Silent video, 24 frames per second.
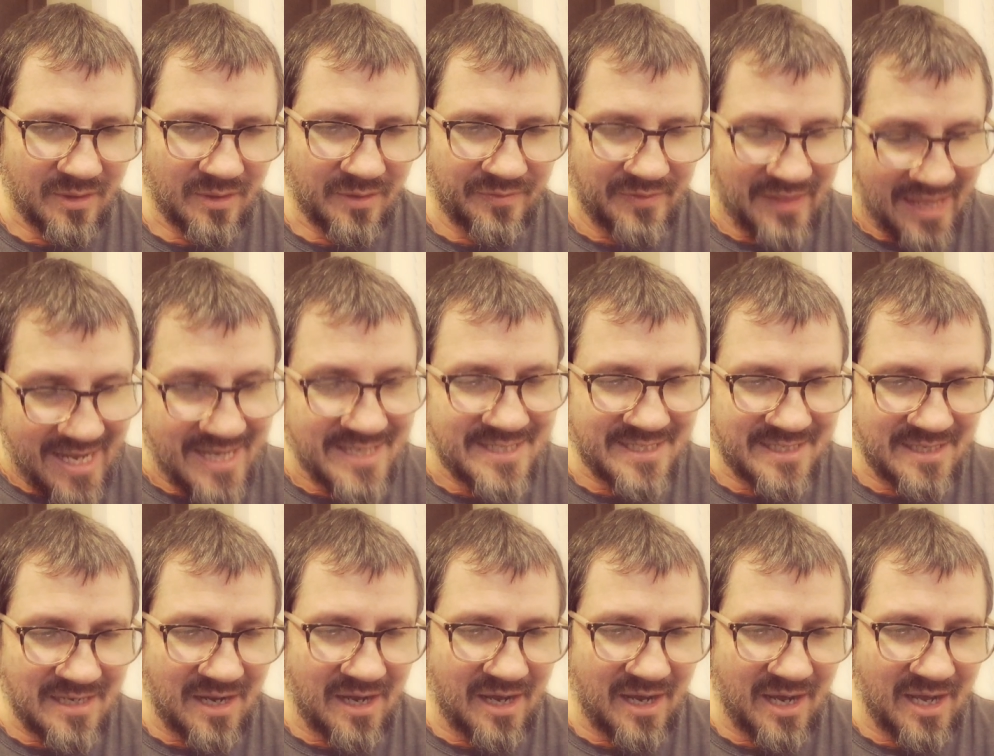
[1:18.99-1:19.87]
they
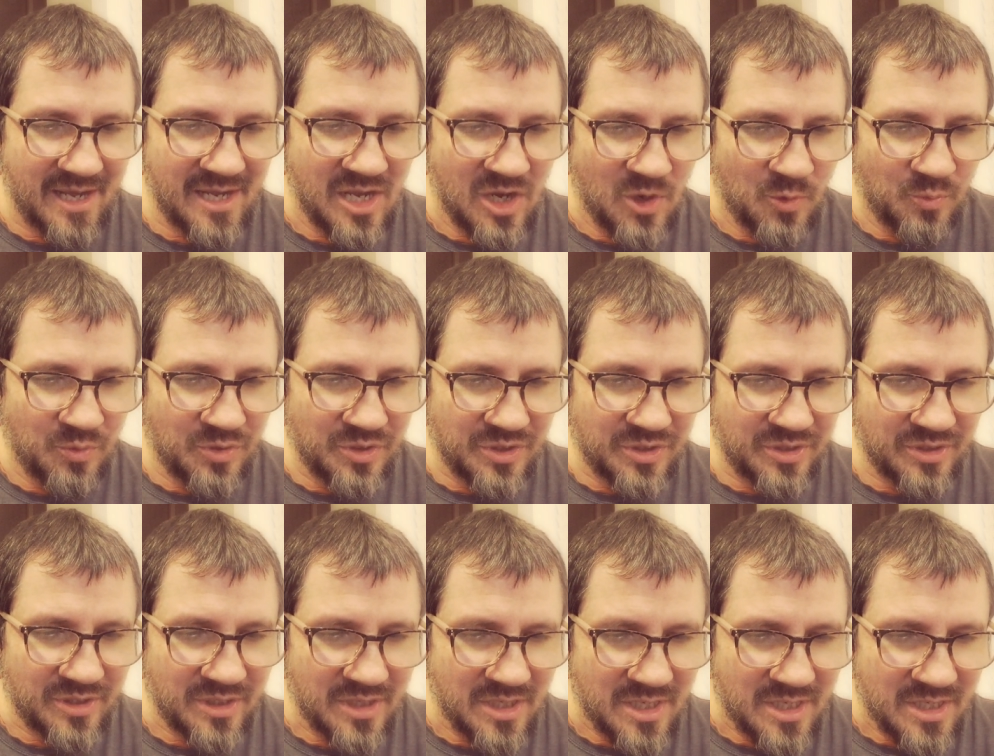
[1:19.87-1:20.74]
deny,
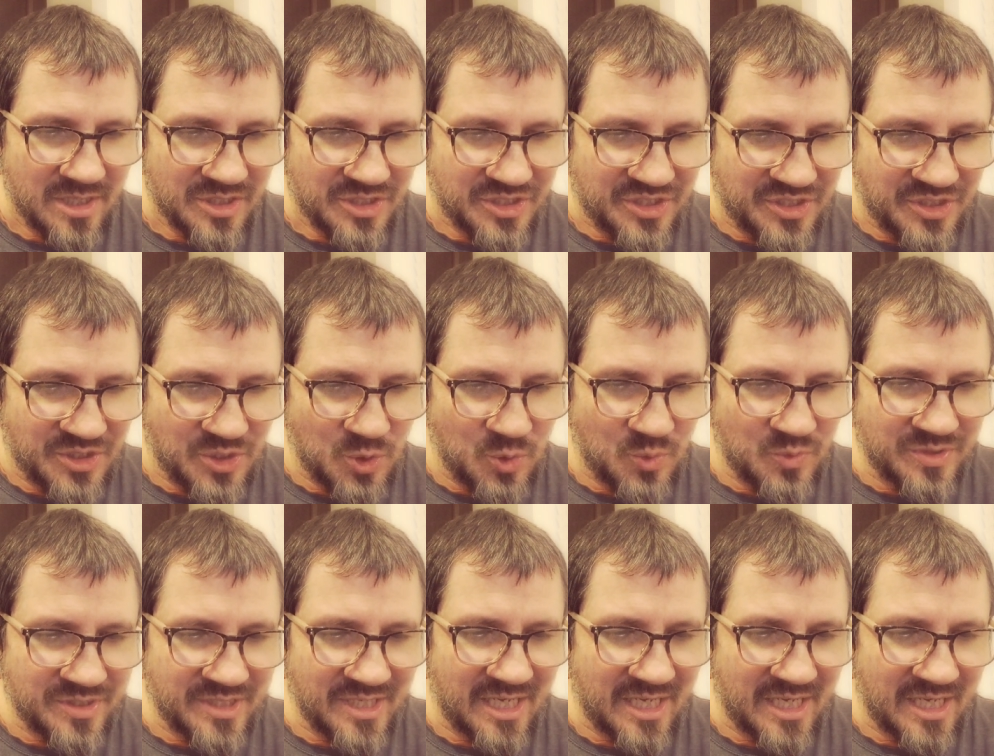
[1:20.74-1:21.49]
will soon